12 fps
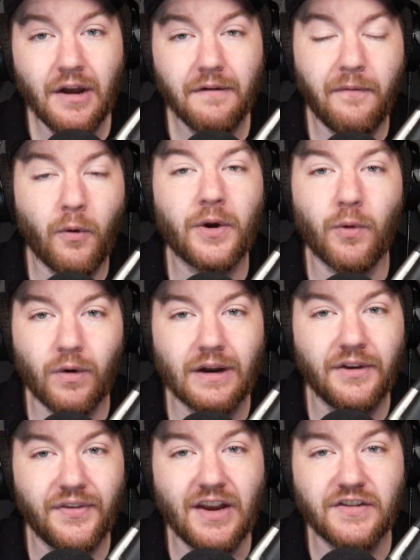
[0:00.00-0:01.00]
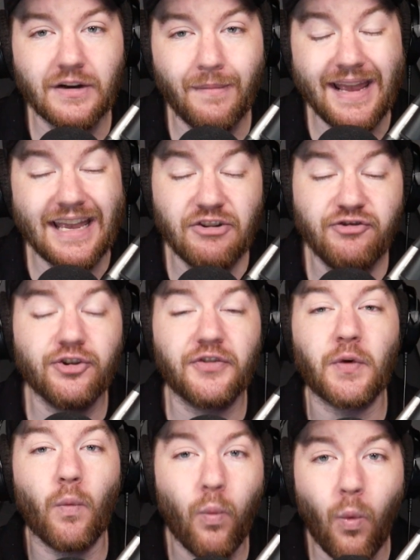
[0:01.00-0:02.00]
for an organization to make in
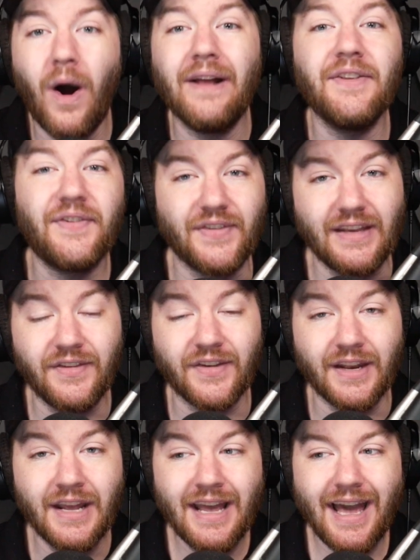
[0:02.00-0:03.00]
just one season.